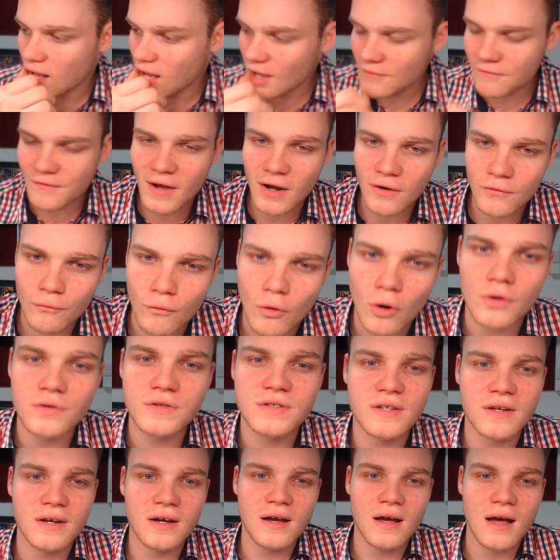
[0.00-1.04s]
I found
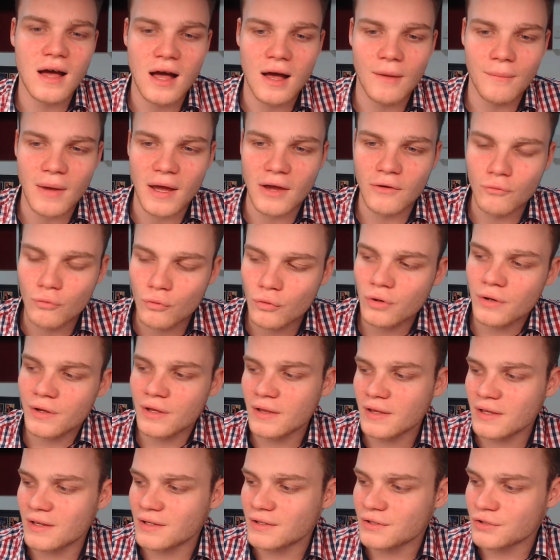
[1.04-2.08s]
Rosa a
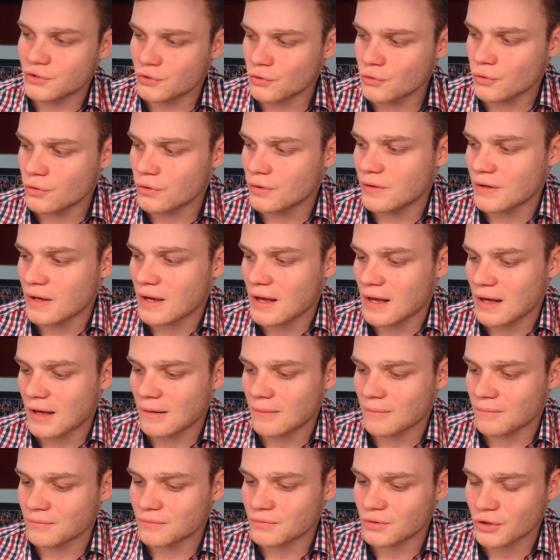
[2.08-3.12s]
really good,
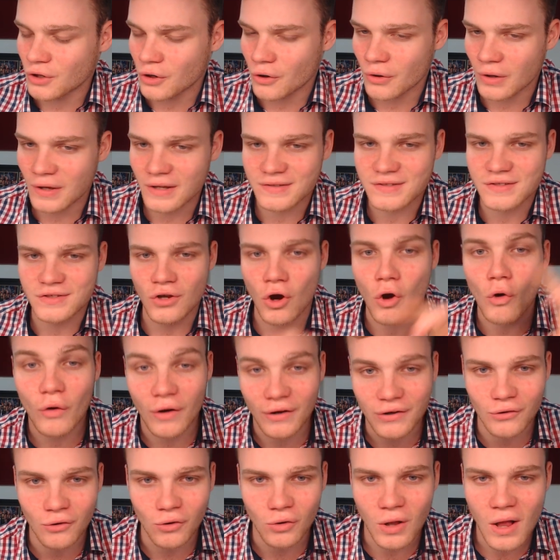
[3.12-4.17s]

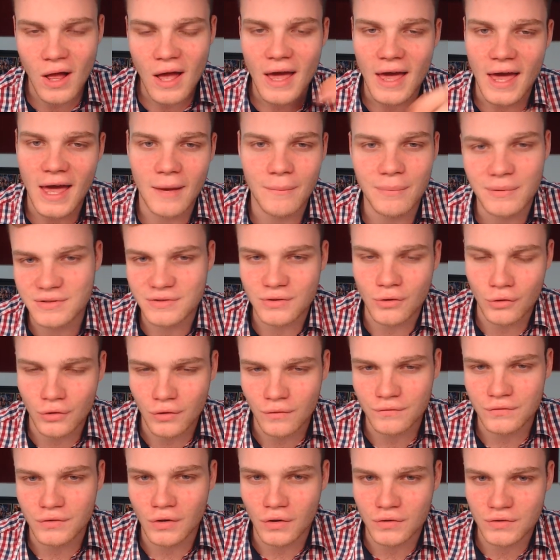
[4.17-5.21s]
historical episode
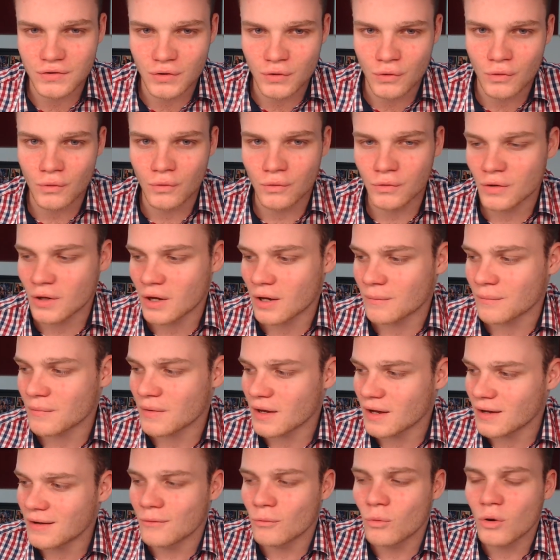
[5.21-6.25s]
of Doctor Who.
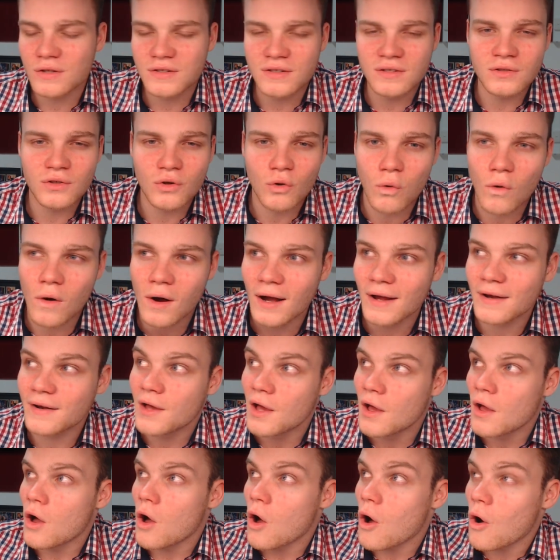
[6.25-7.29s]
It wasn't quite
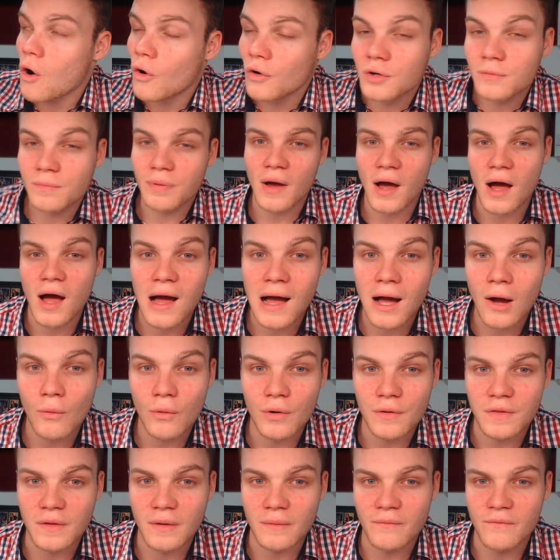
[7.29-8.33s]
on par
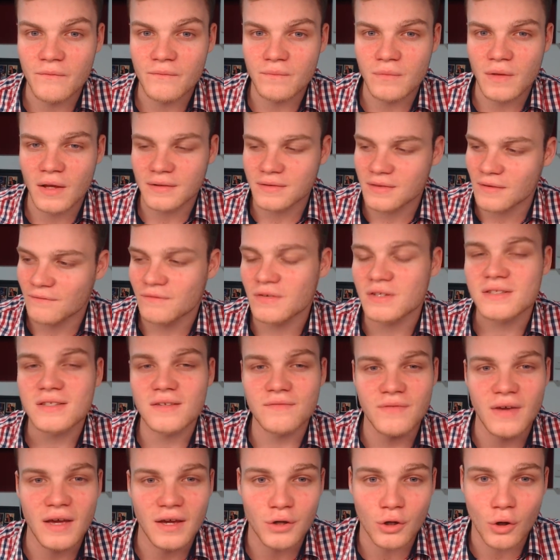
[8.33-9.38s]
with like the
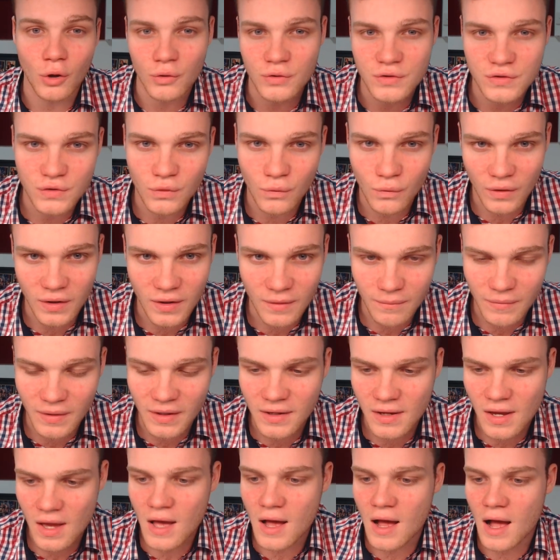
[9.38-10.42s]
Vincent van Gogh story and
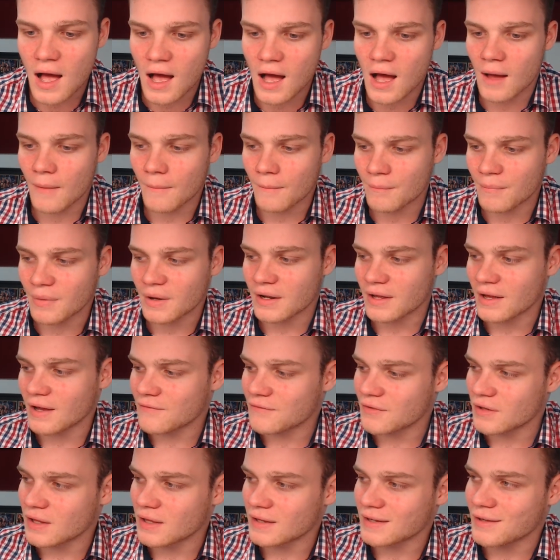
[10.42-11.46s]
me, but I
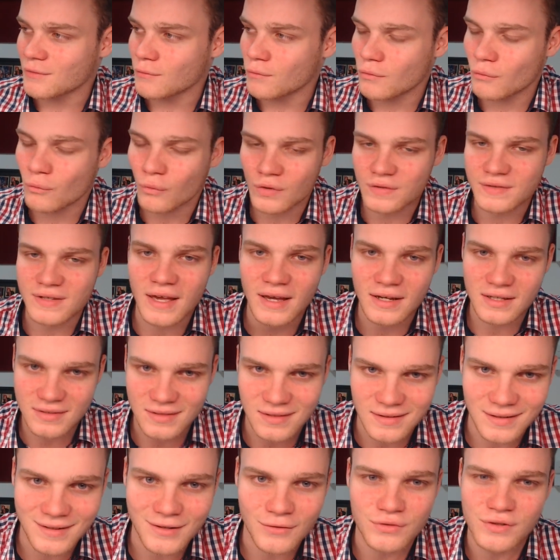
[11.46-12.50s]
feel like it was
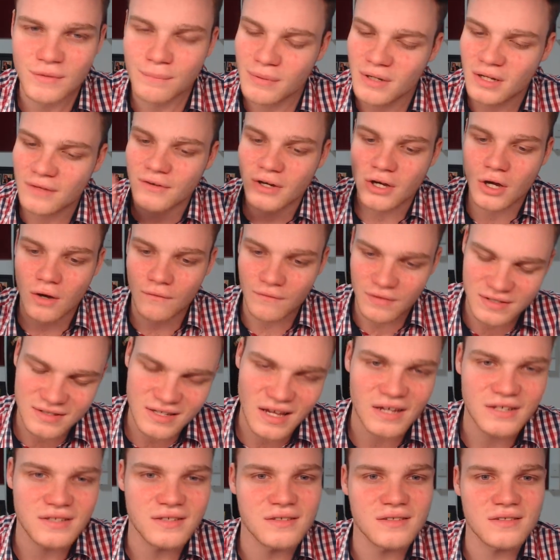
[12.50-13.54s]
excellent. It was a bit of a
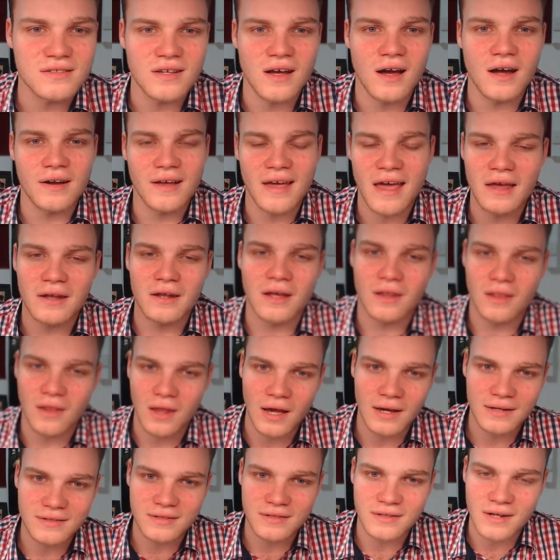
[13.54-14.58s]
conversation starter and I
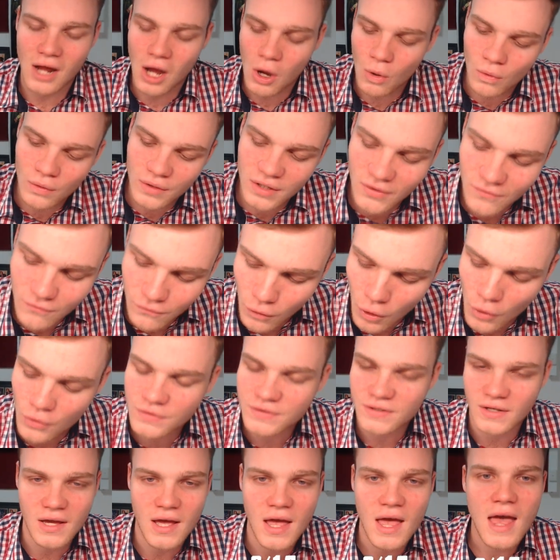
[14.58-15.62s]
liked it. I will give
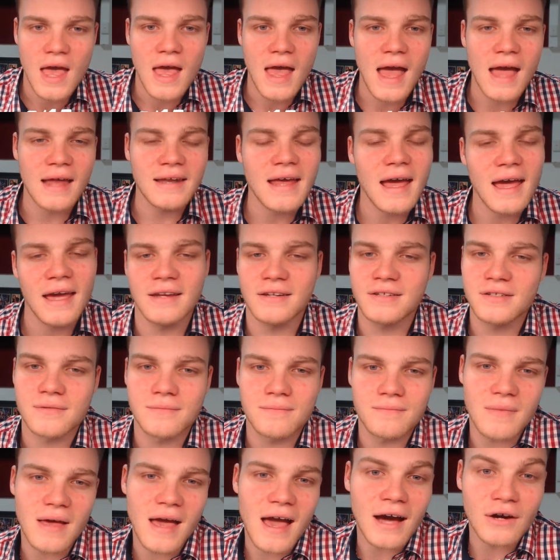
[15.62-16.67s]
Rosa an 8
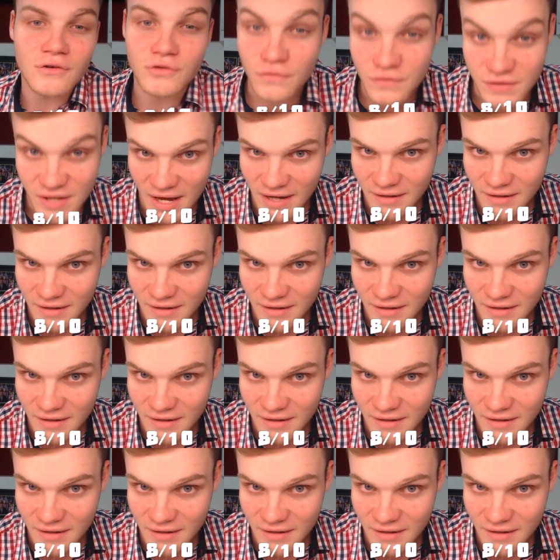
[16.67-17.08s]
out of 10.